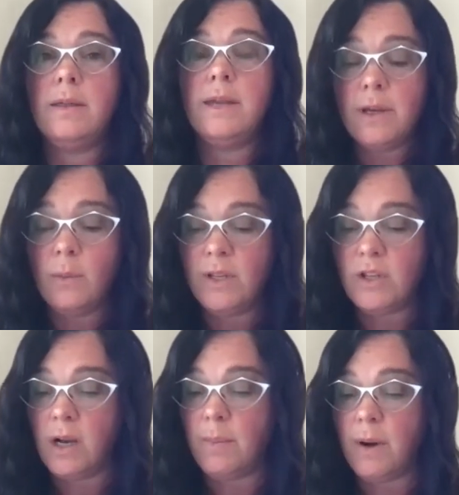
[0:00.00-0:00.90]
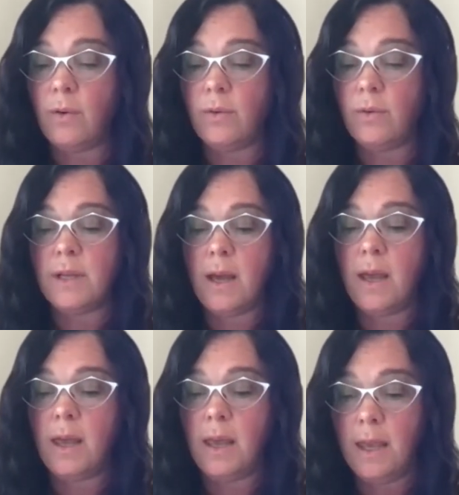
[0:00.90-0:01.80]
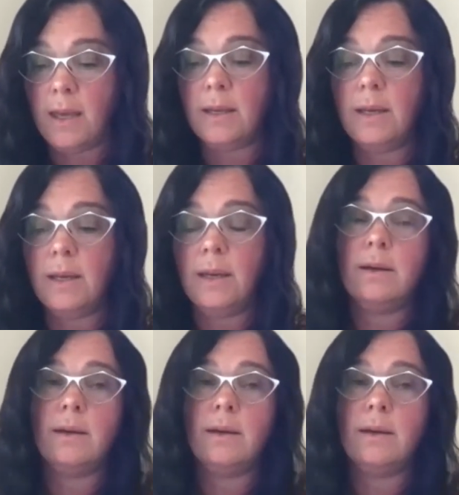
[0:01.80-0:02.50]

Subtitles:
The other thing we talk about in